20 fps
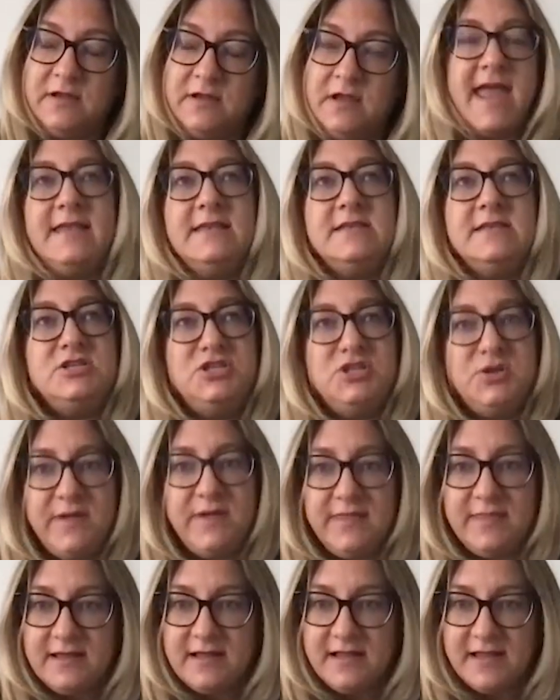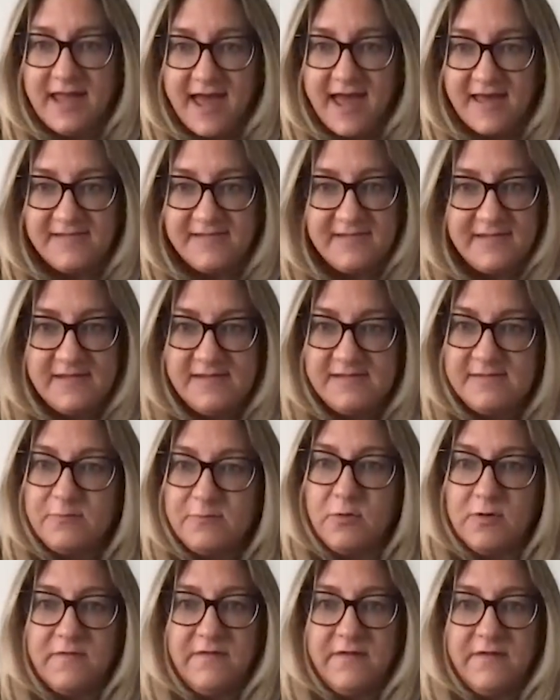And doing the classes
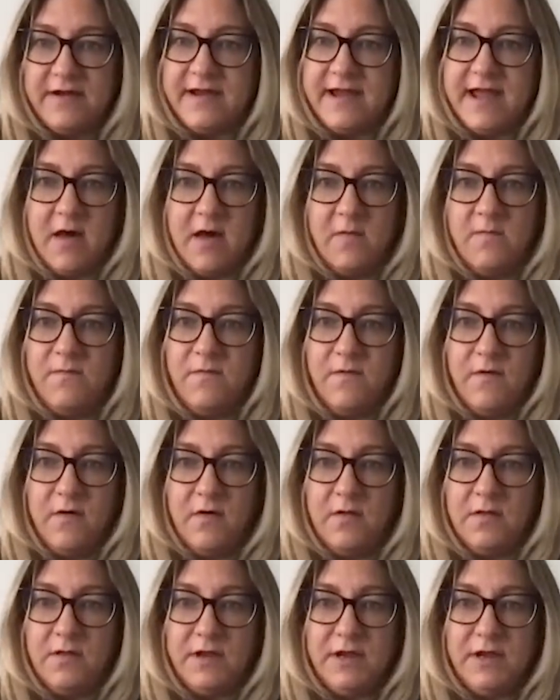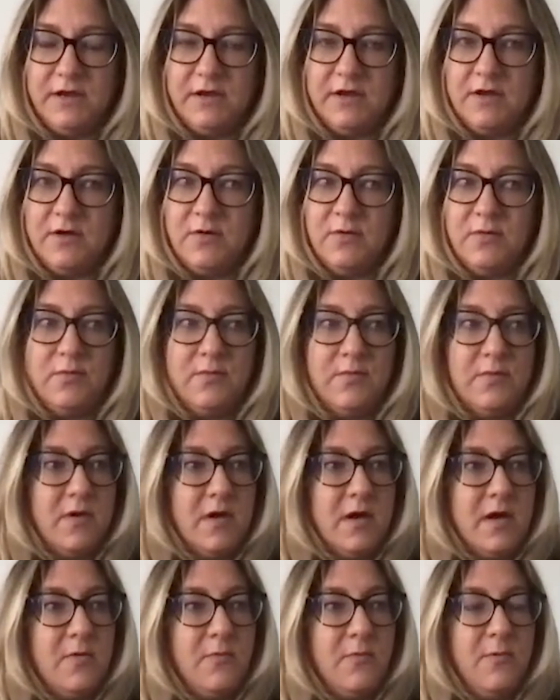were very helpful, you know,
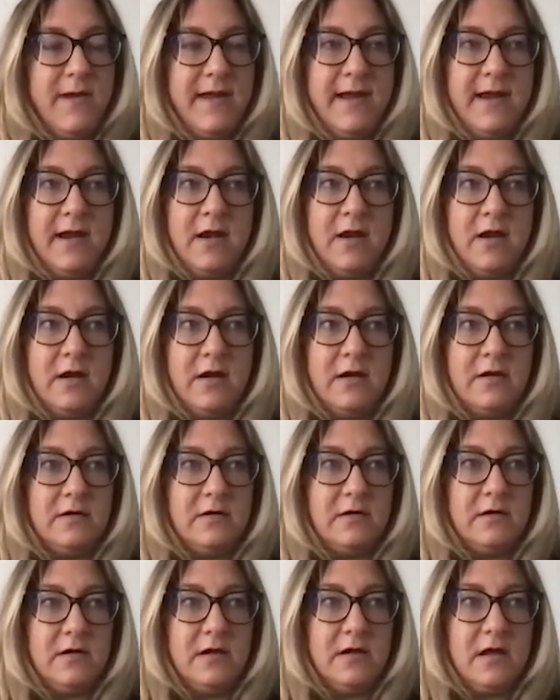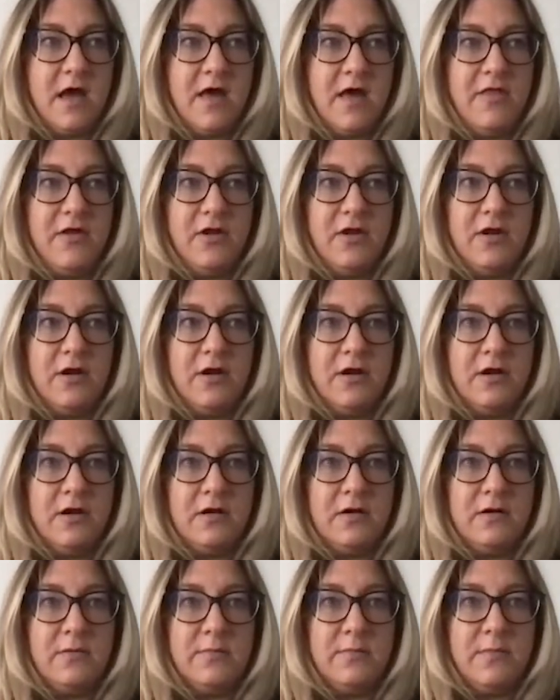where
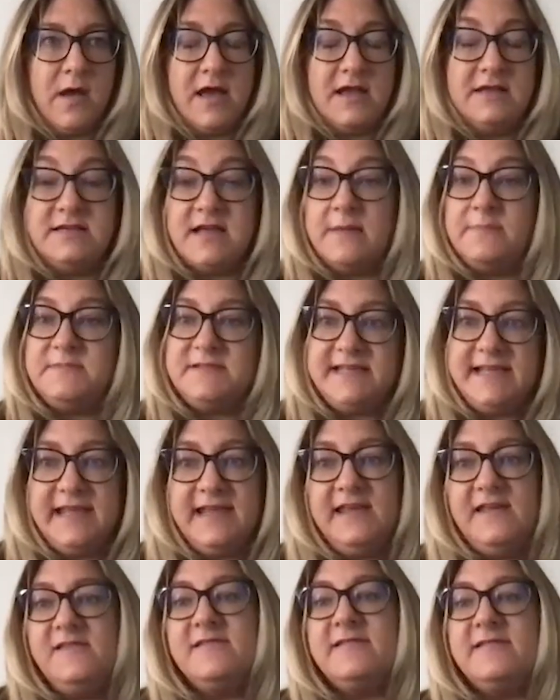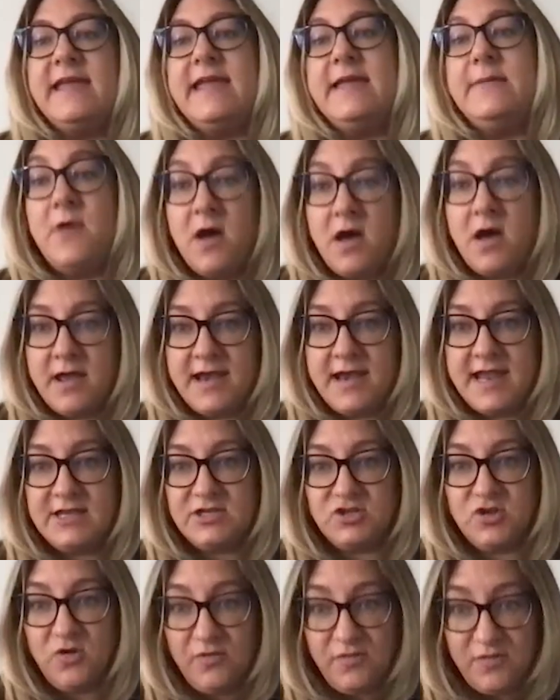other adoptees came on and
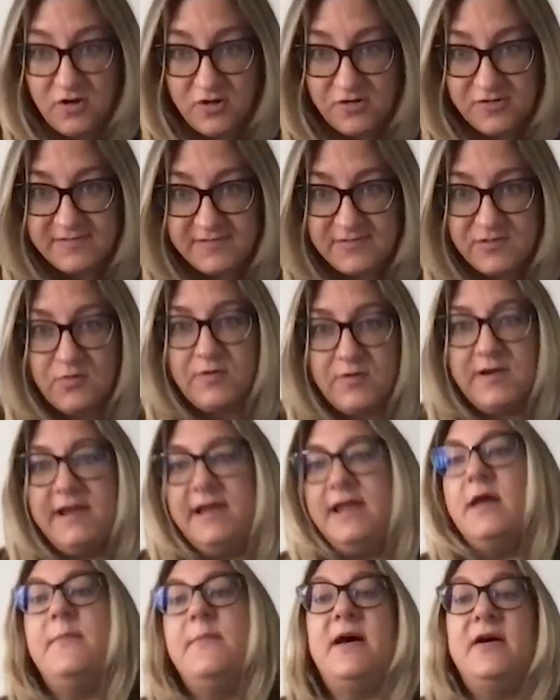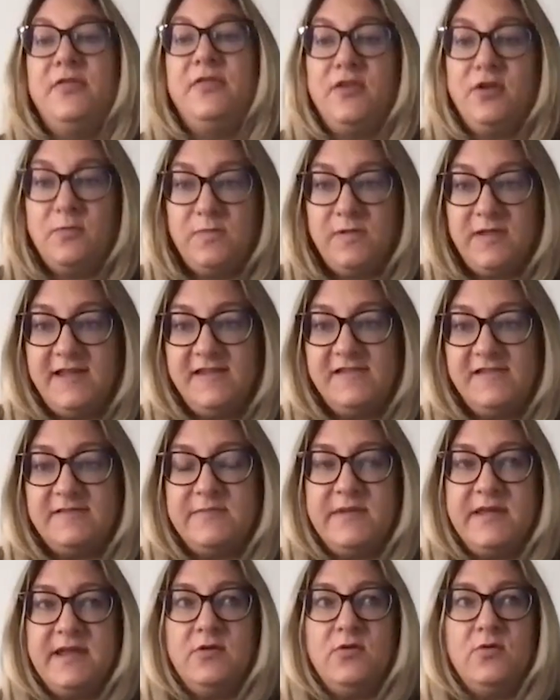told their story about their
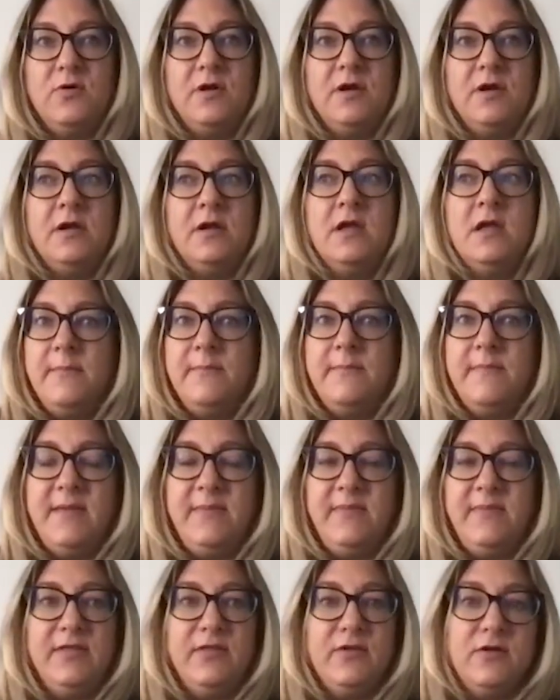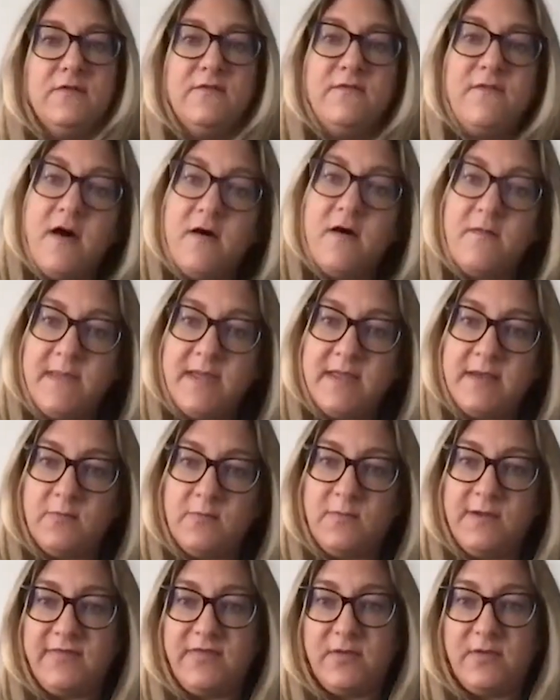placement or maybe their involvement
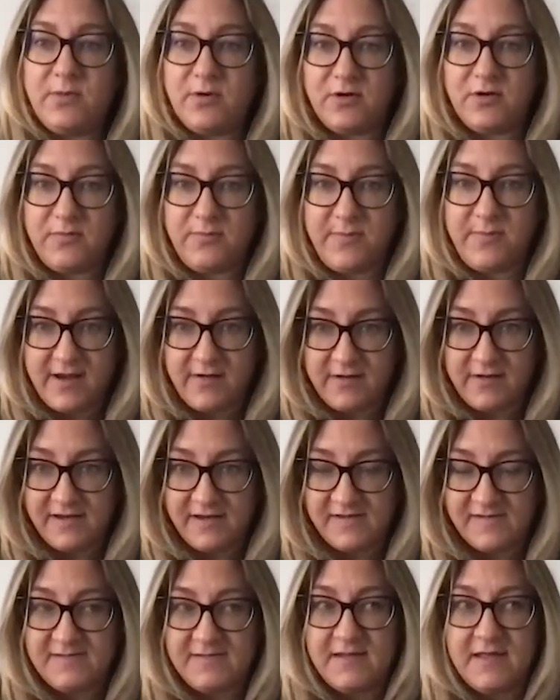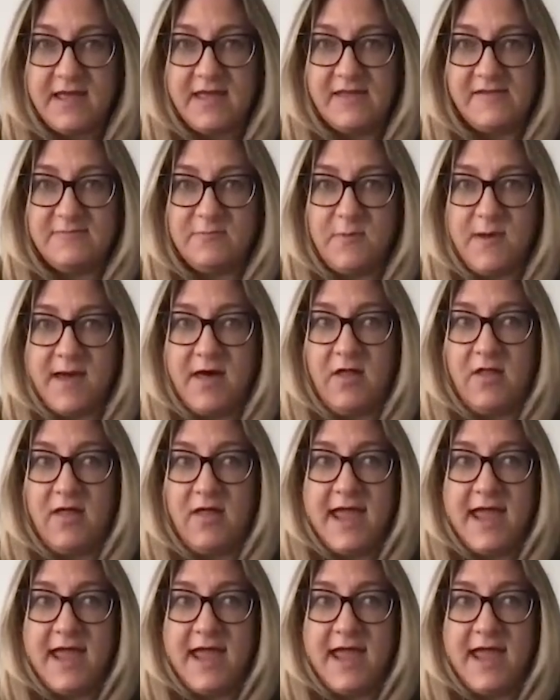with the birth parents as well.